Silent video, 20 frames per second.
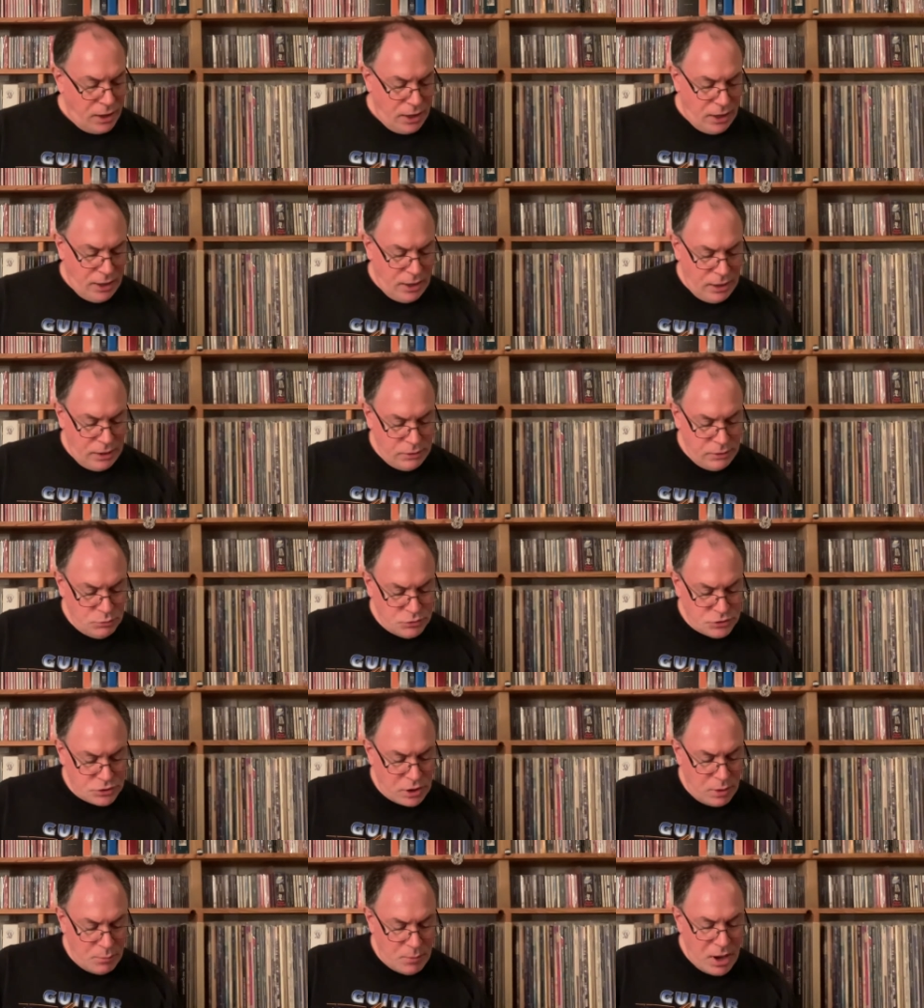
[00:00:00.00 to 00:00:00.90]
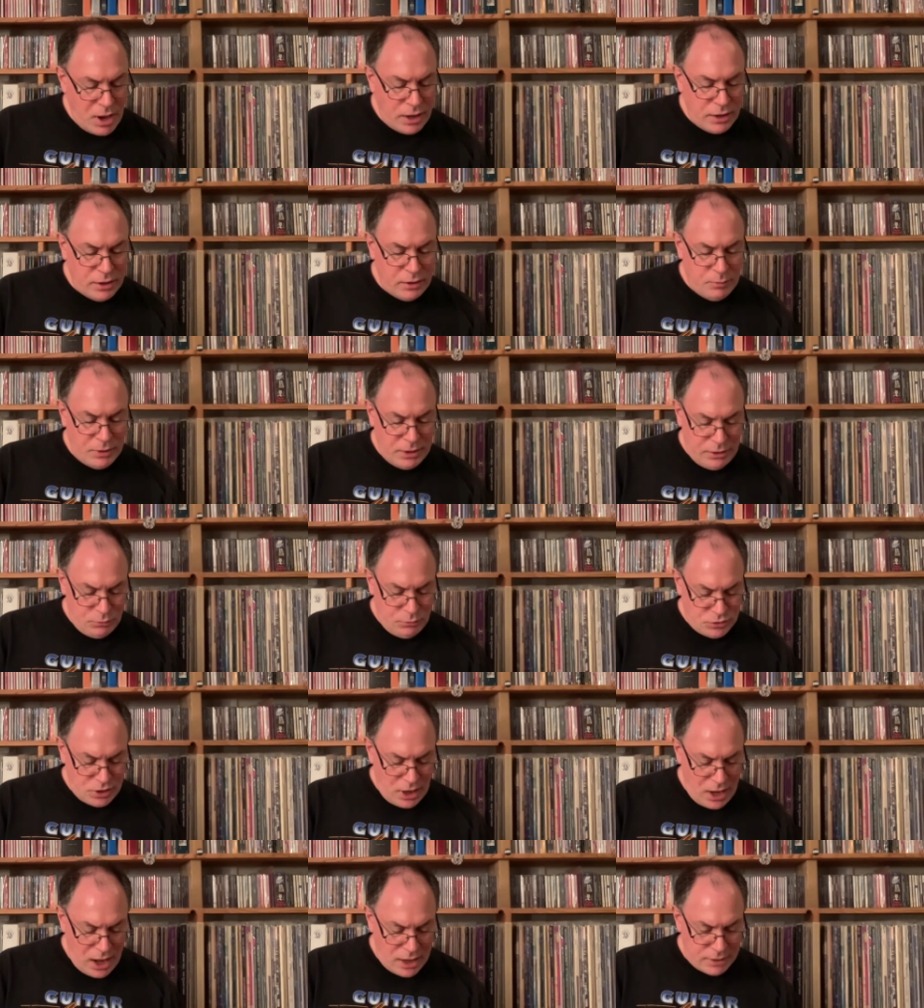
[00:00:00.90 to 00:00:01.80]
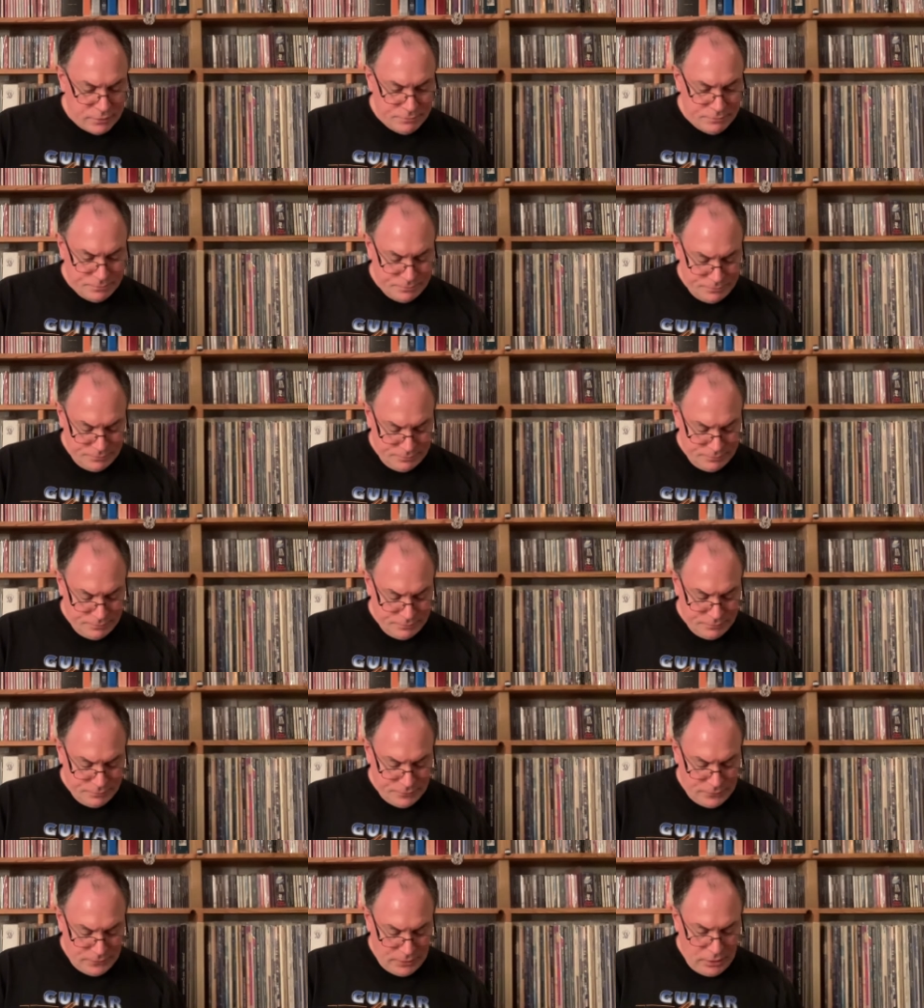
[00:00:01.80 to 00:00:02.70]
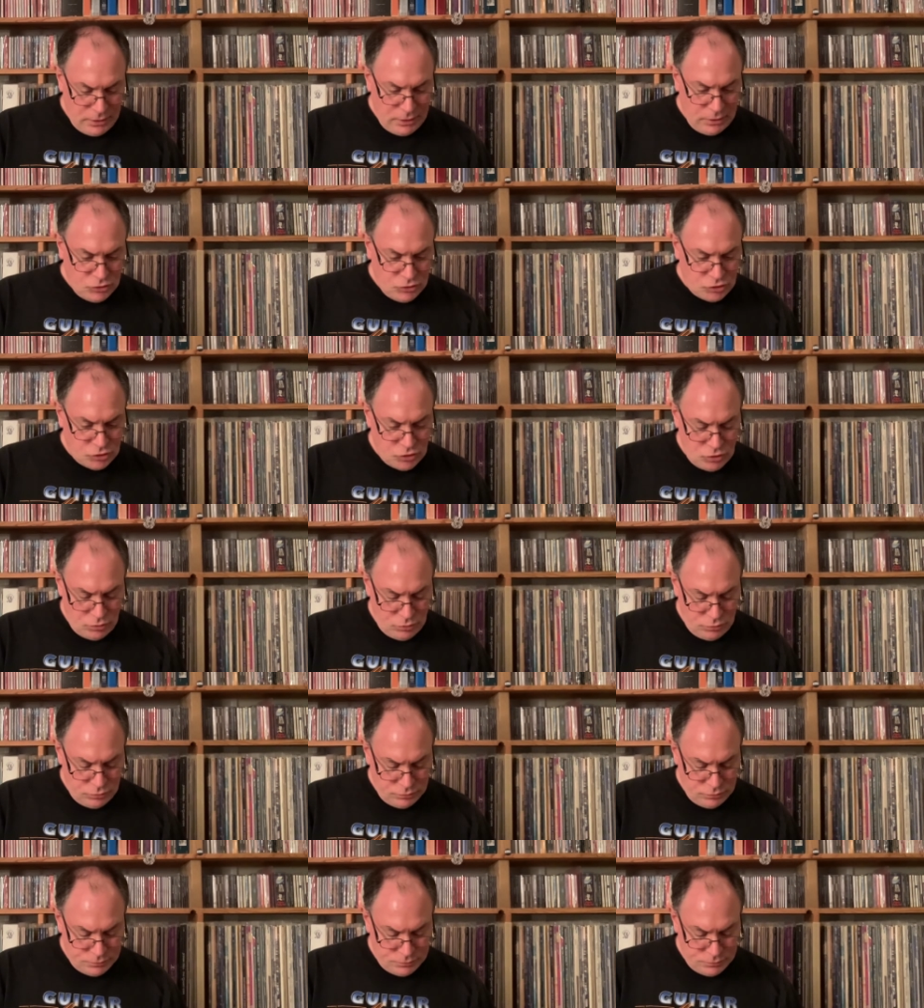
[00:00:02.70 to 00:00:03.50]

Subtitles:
and he was a commodity, man. He was hot. So